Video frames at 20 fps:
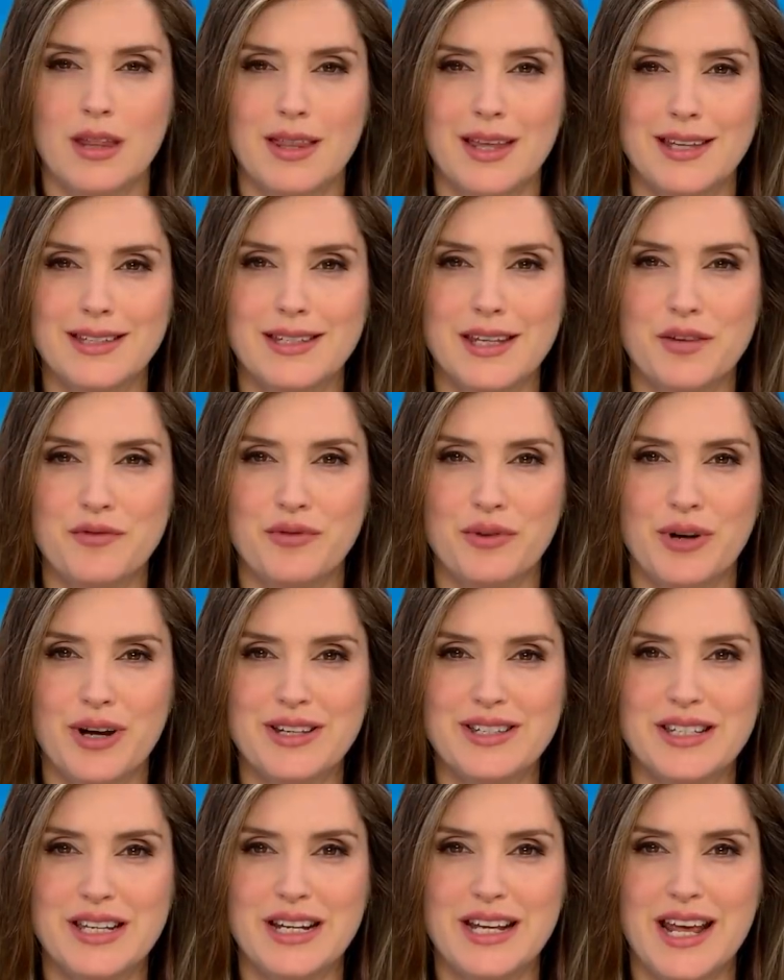That's it for
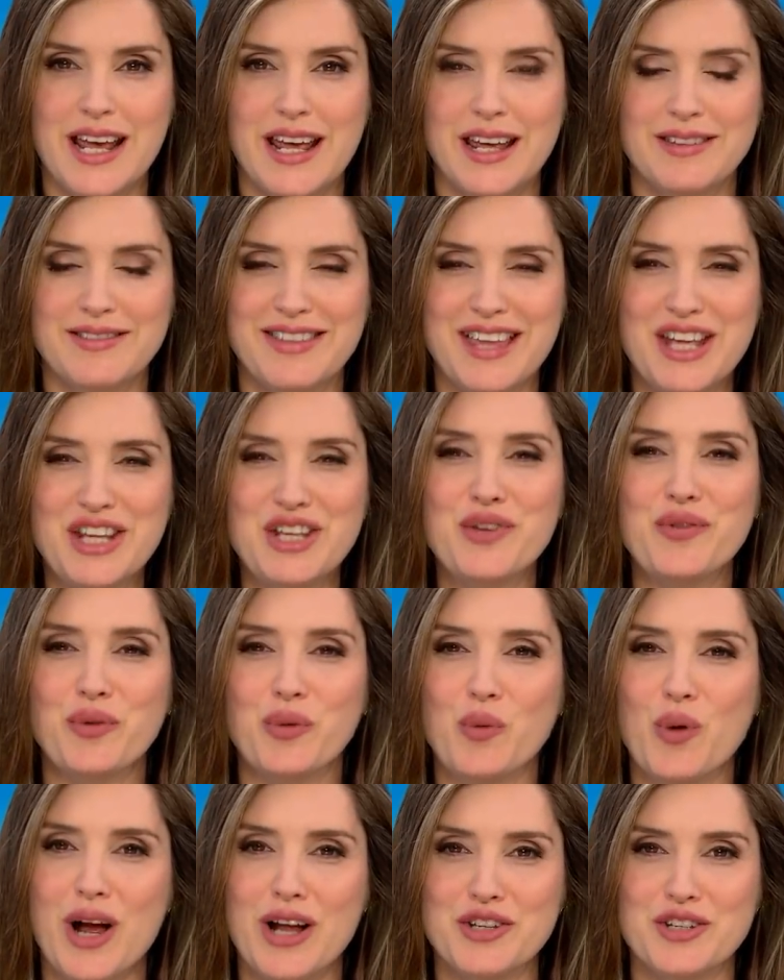us today. Thank you for
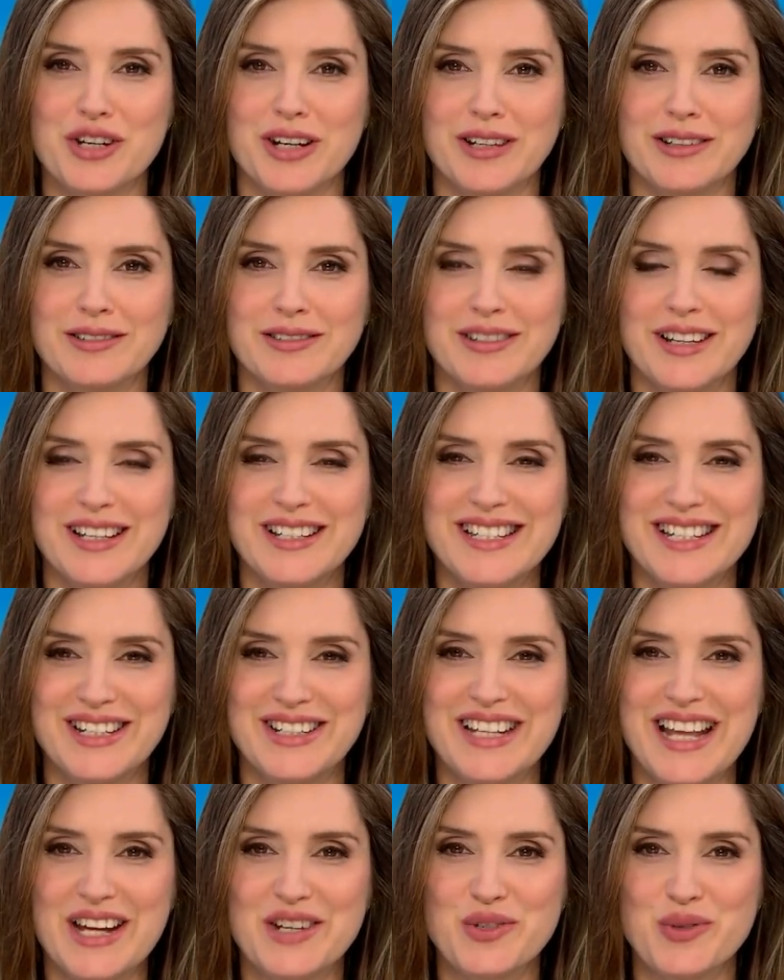watching. Until
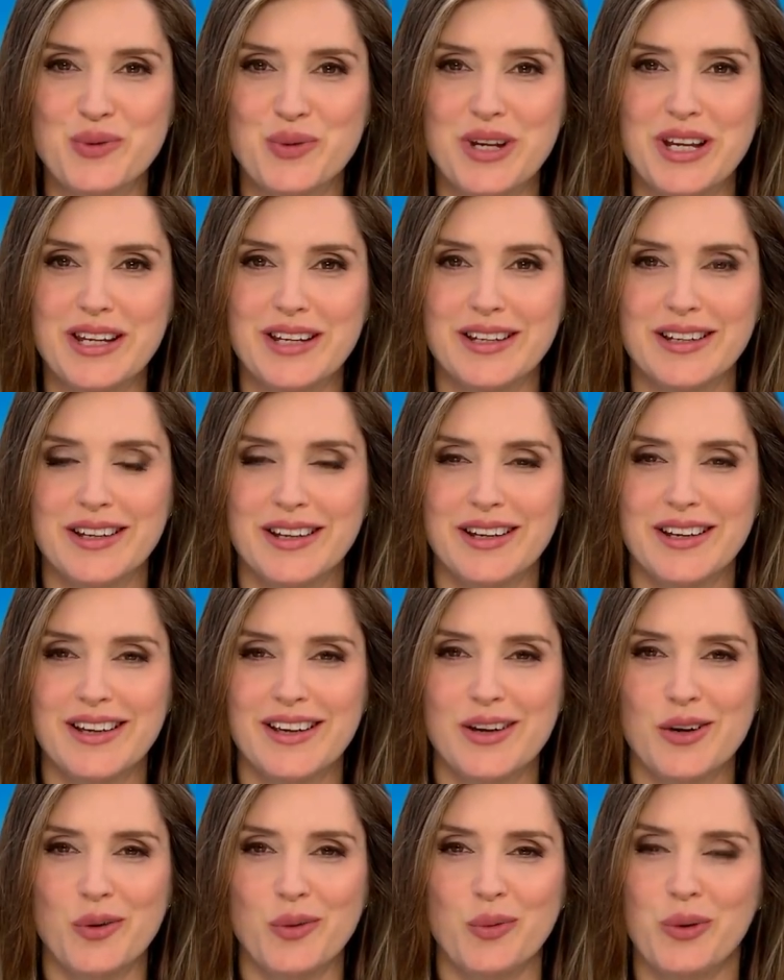next week.
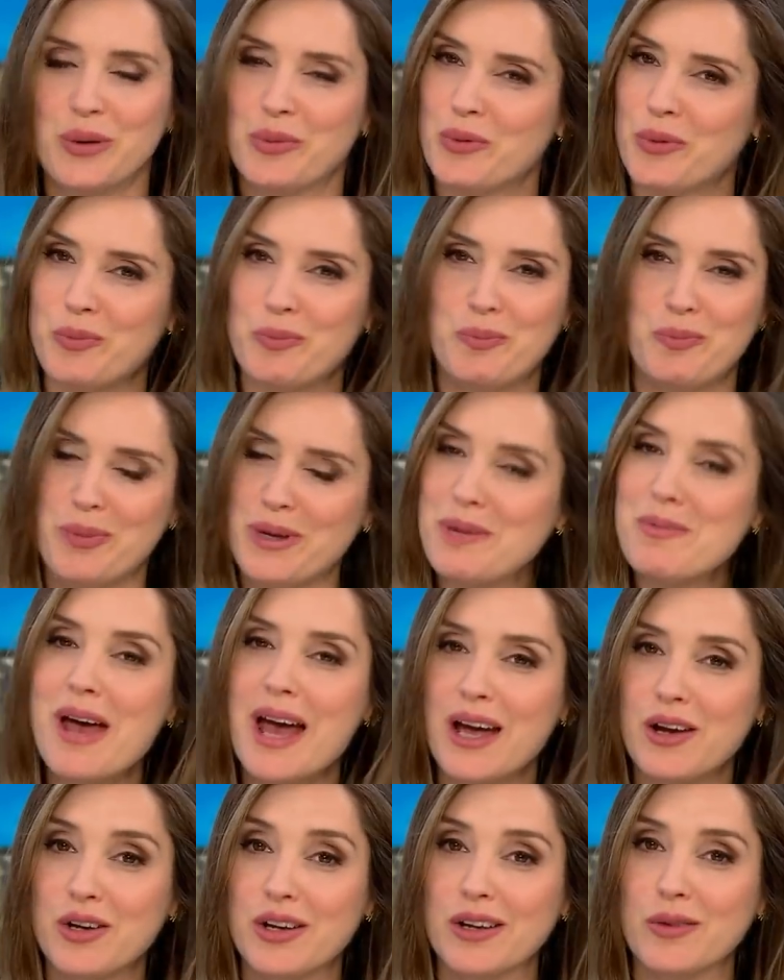We will be
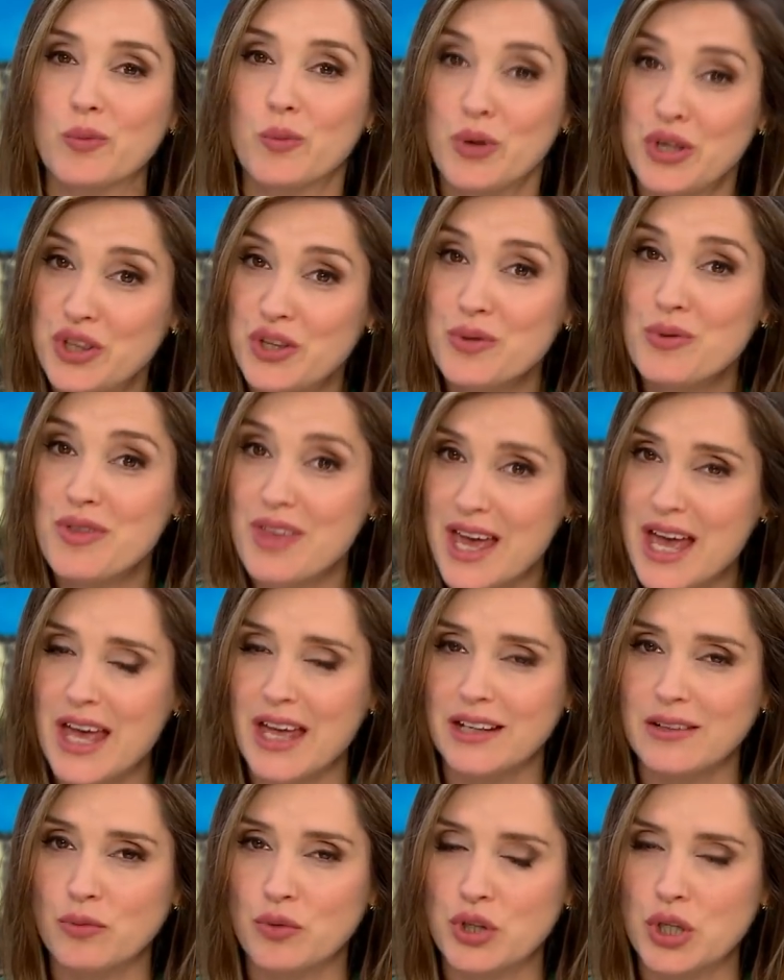back with you
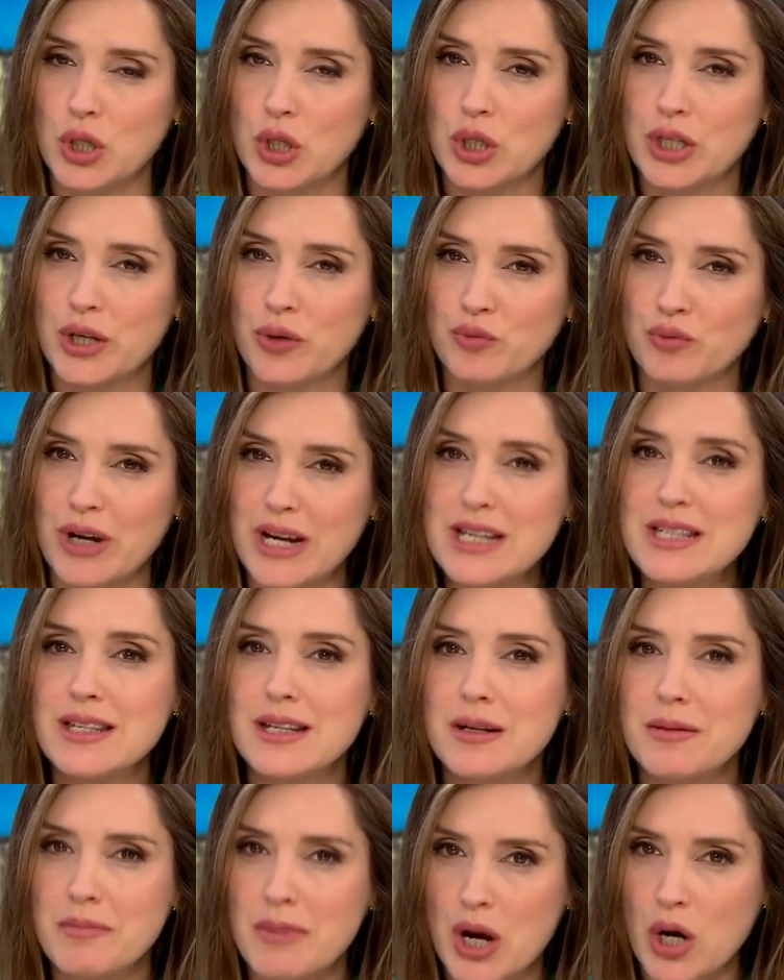then with a look at race
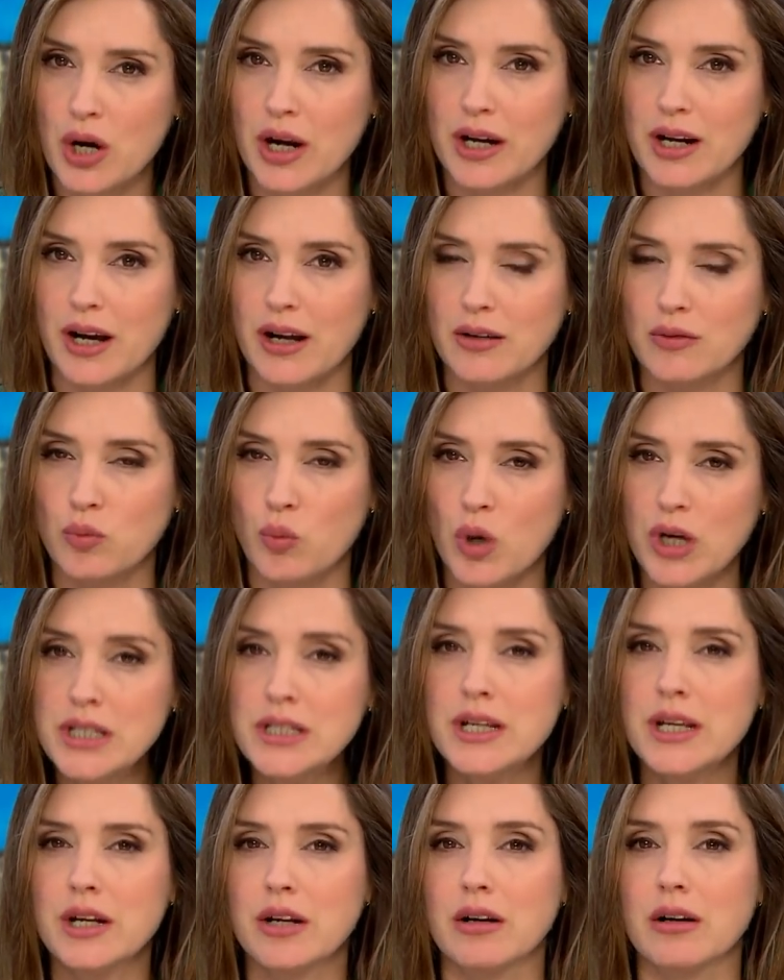in America 1
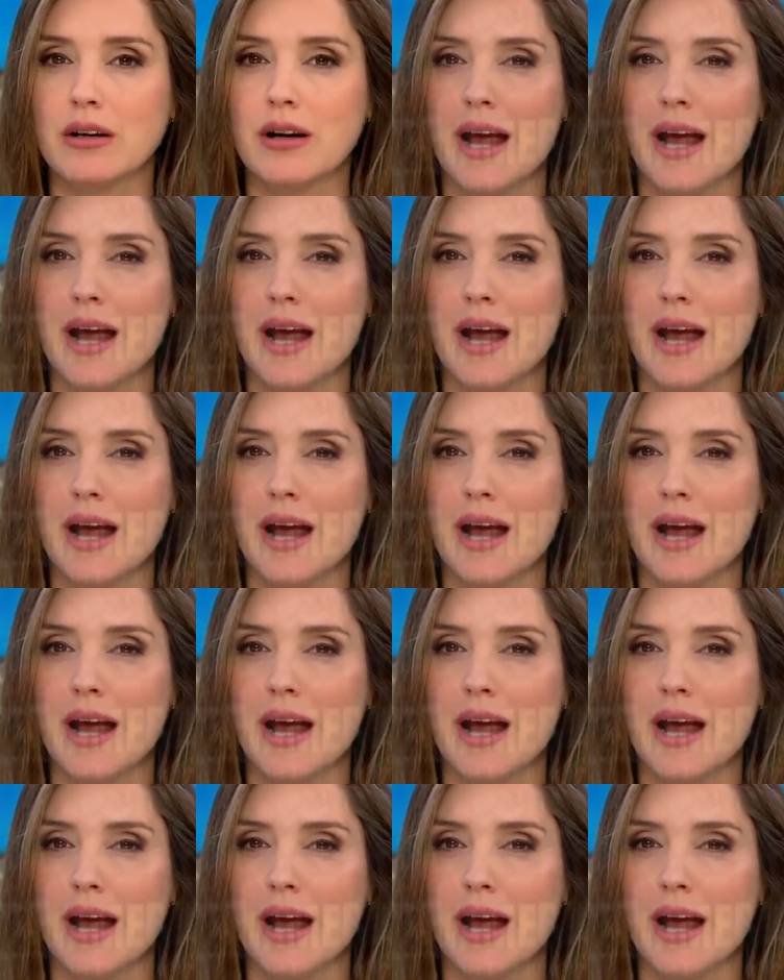year